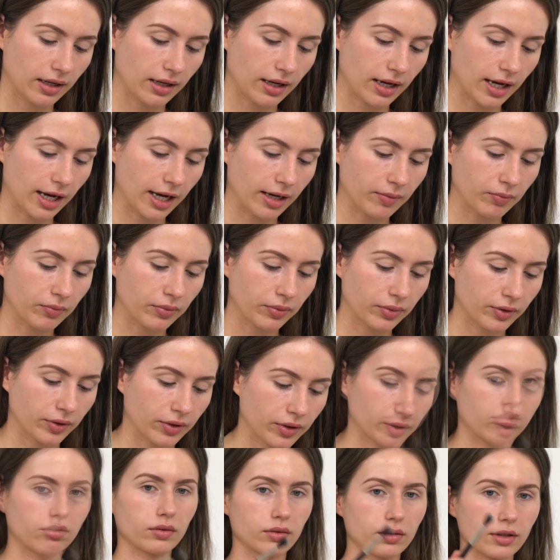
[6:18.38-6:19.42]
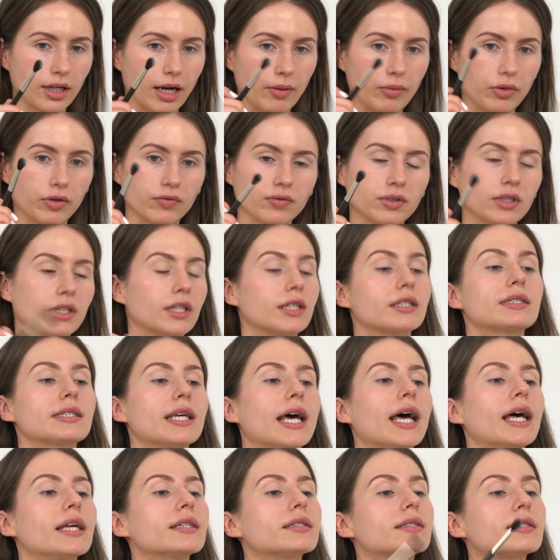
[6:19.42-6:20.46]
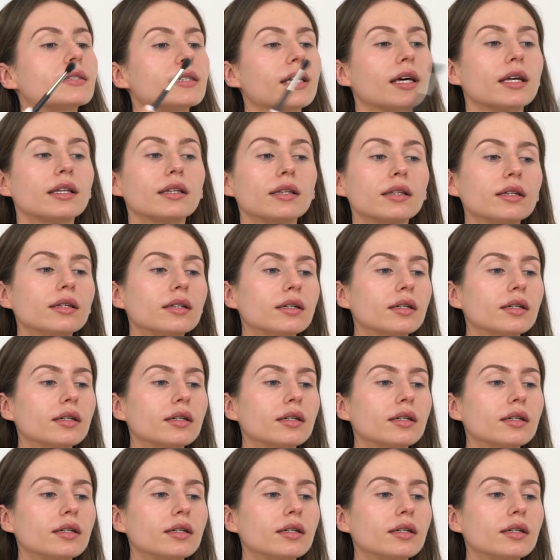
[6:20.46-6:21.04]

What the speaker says: up, tap off the excess, and